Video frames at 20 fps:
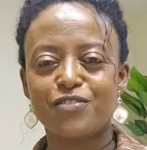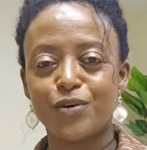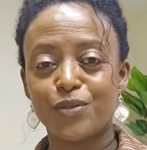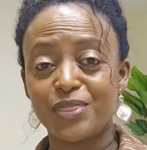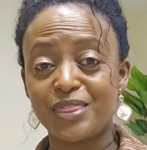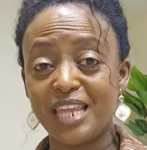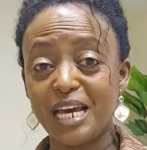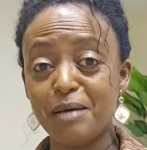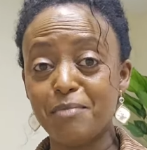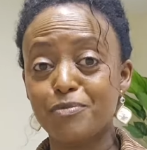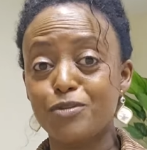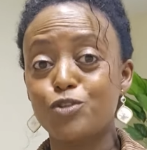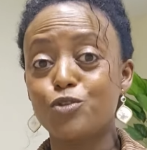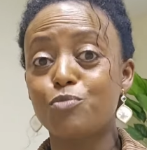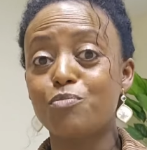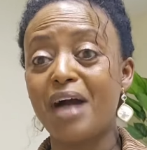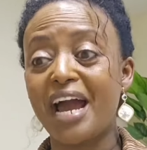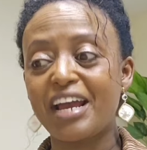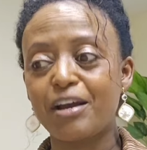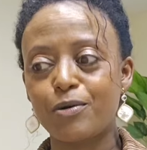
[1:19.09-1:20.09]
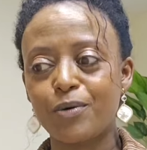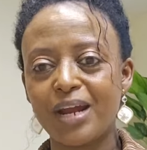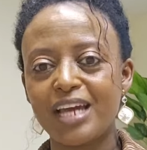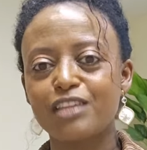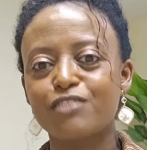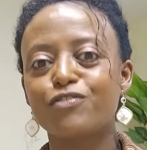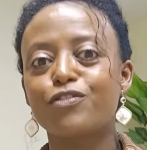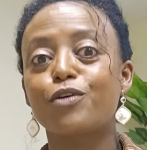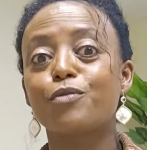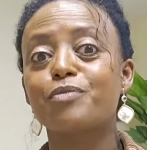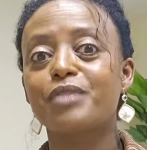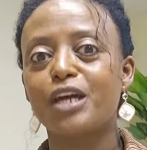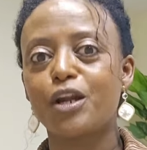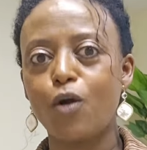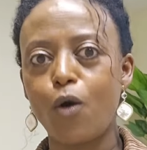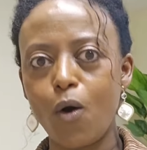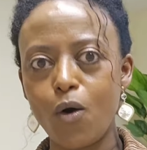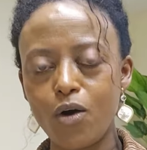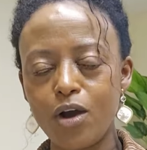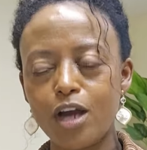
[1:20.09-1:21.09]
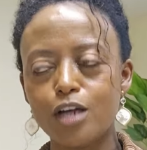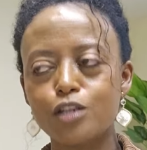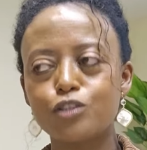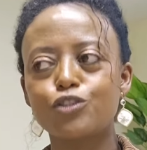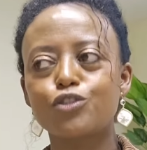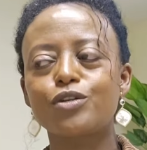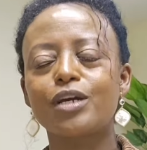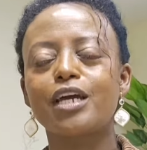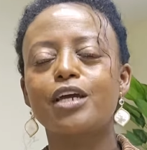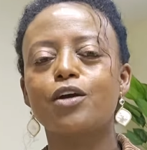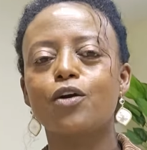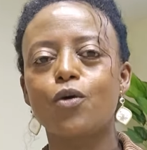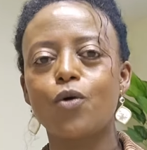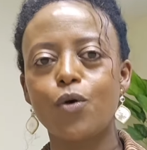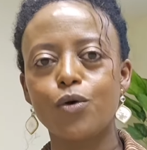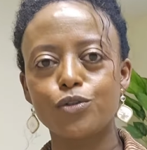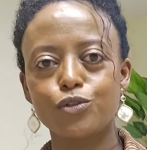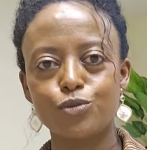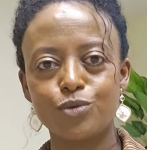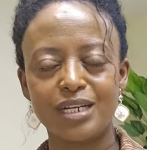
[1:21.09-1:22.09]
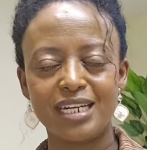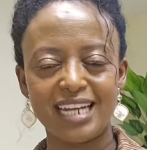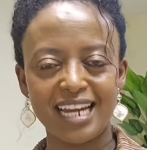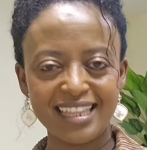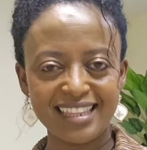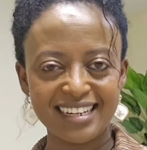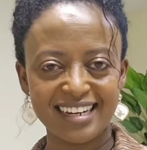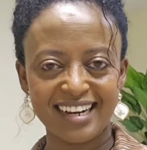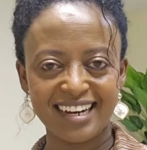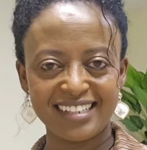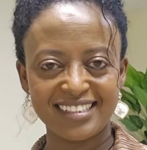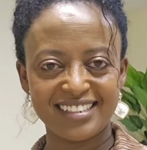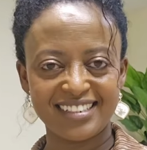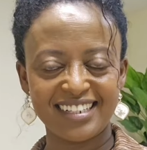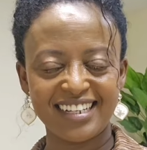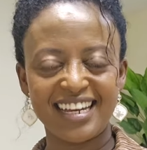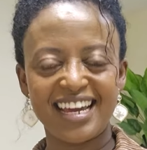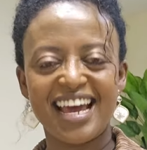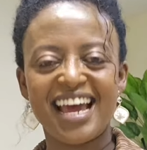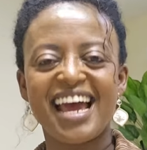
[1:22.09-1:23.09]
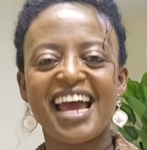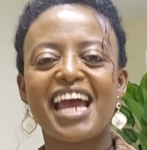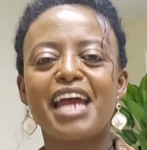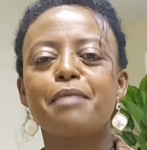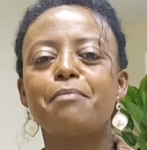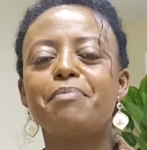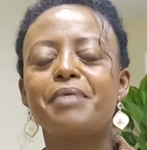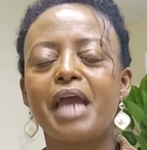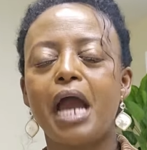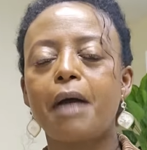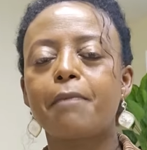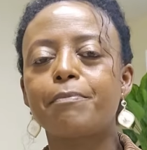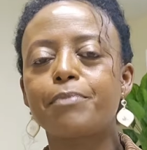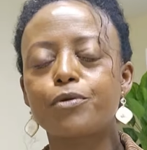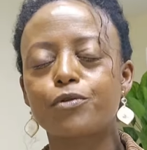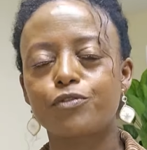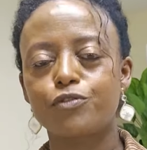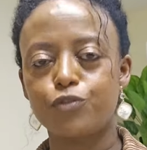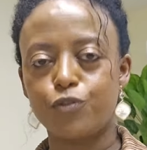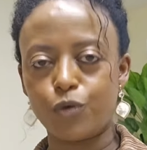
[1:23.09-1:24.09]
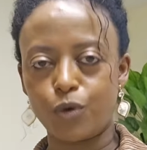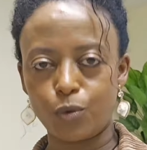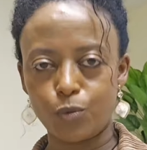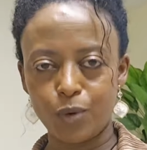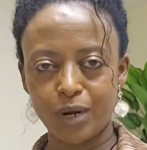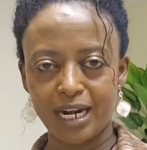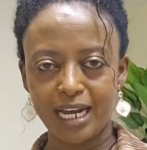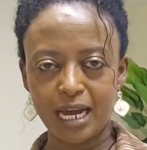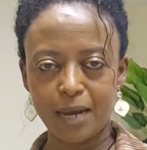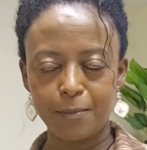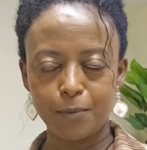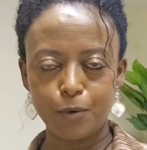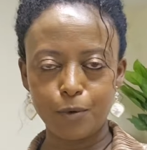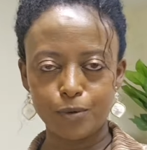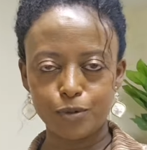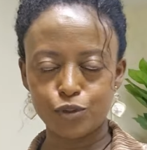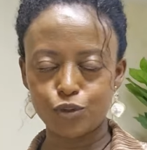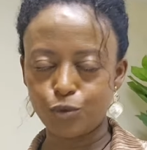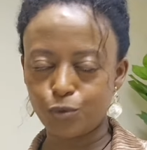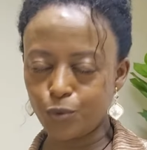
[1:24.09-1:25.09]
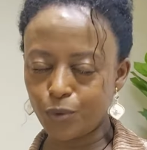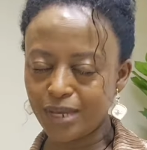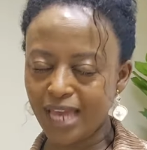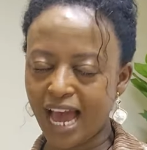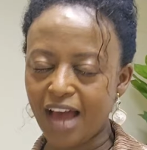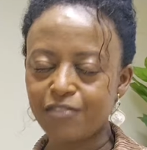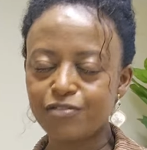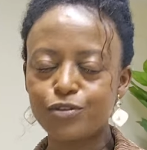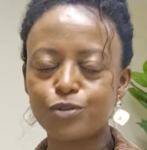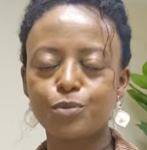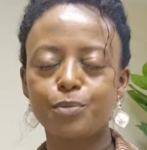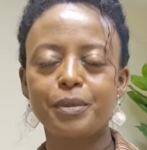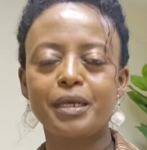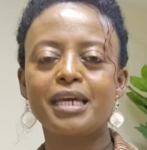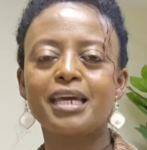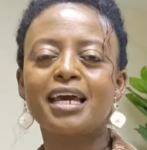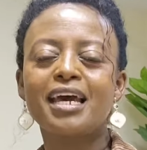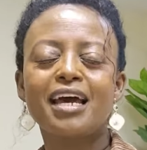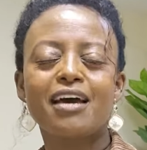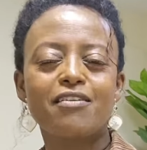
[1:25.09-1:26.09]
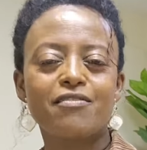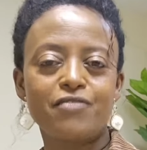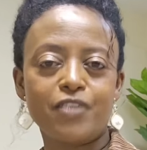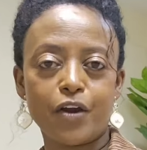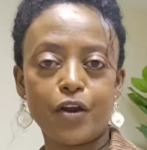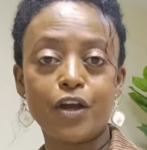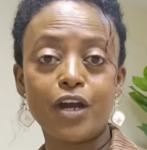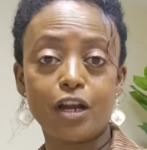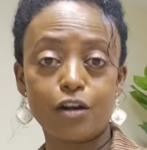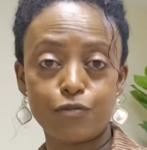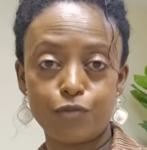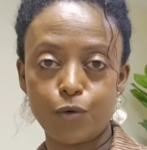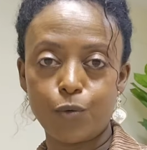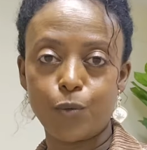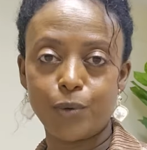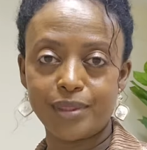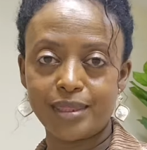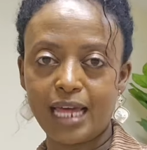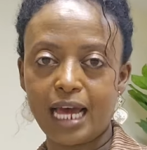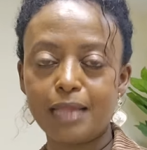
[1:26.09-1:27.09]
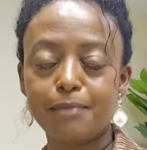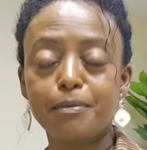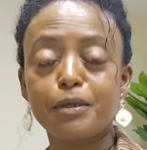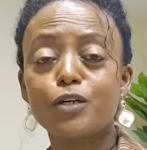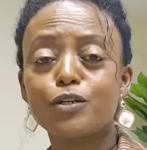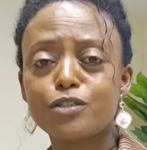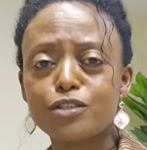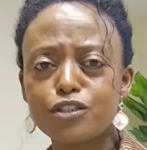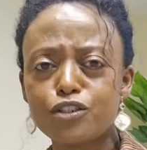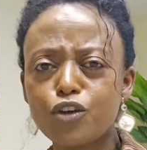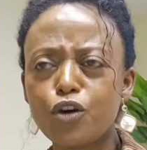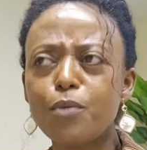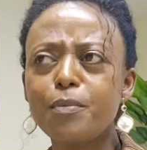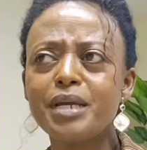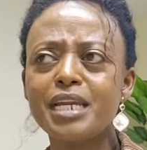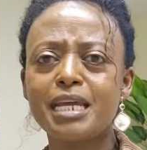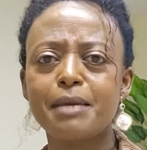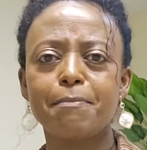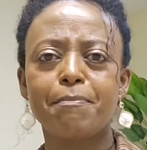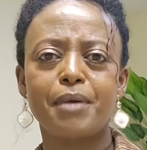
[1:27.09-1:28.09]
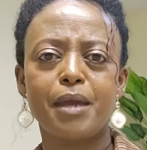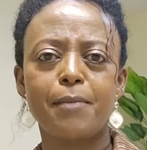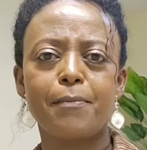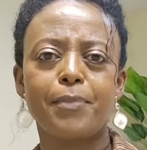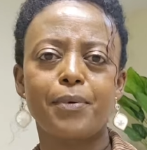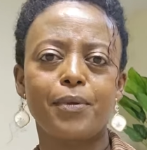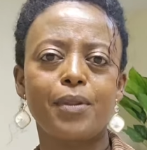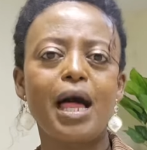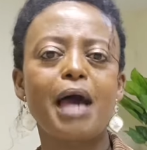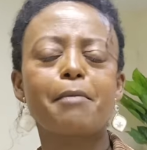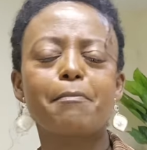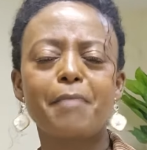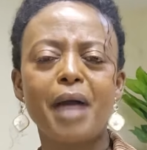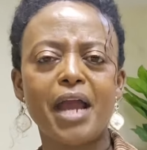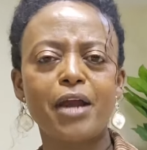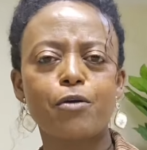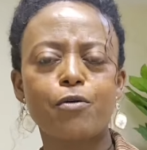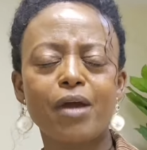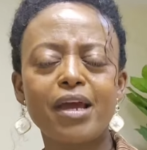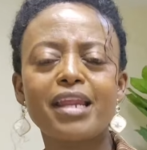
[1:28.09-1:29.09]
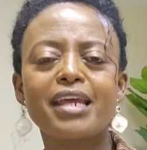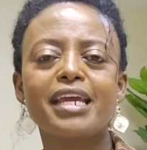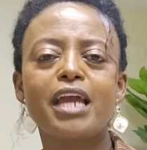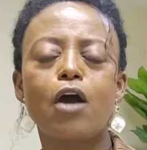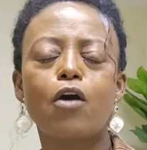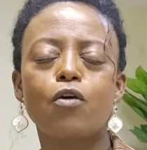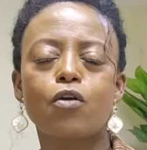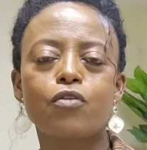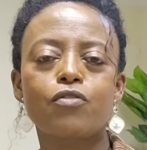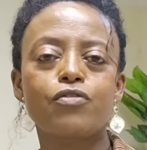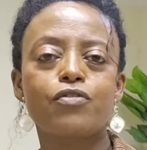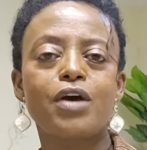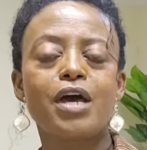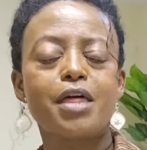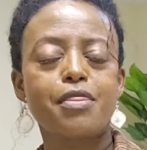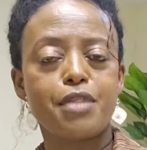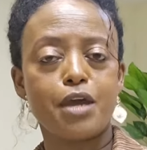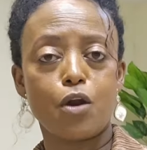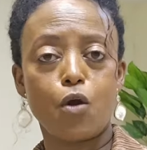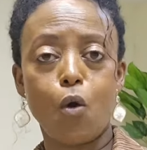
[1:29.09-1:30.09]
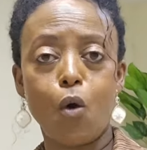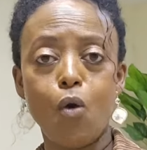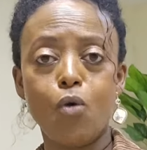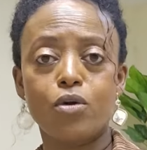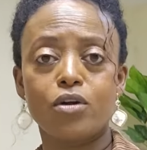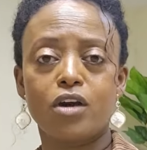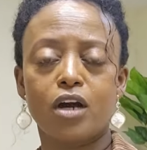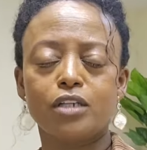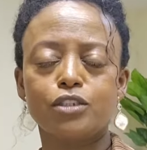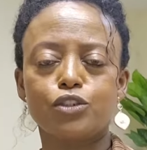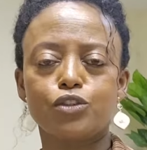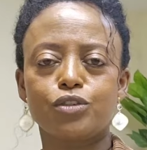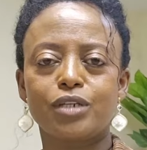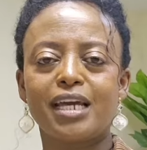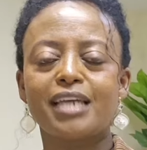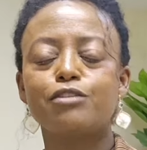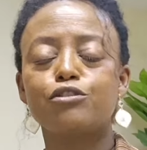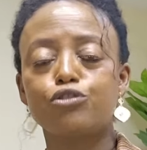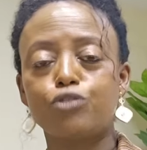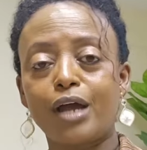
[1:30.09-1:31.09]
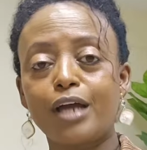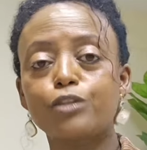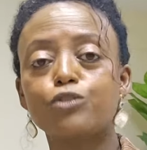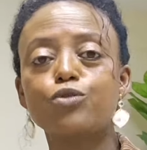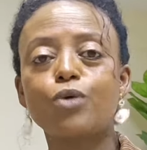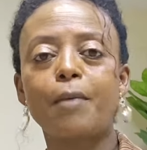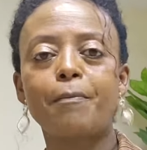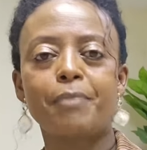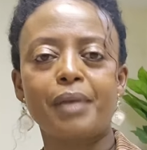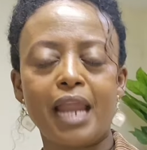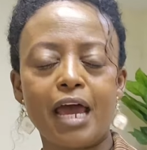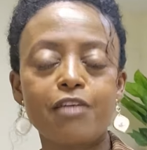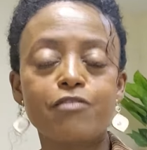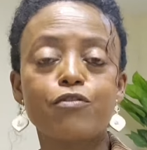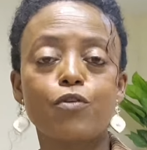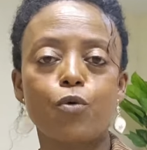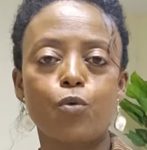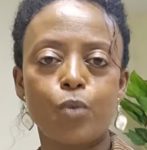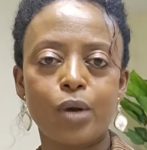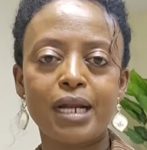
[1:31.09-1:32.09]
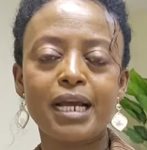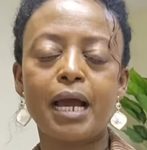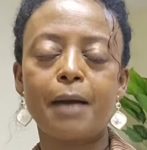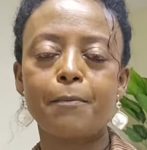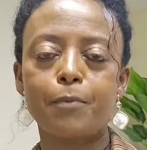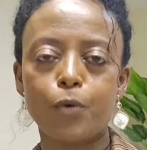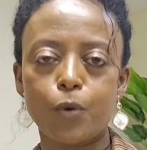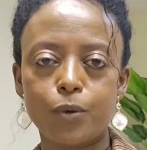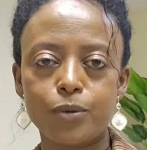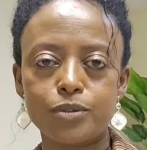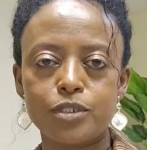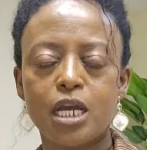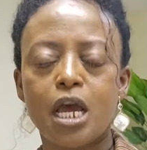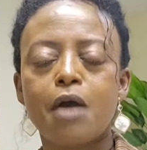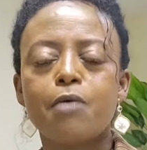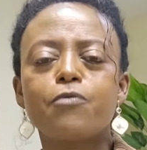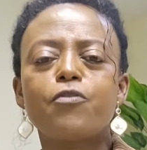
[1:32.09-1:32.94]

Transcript: For them to migrate from their own country and go to another country and be approved for welcome corps. So we have to be very careful with that because so many people are migrating out of their own country and trying to apply for welcome corps.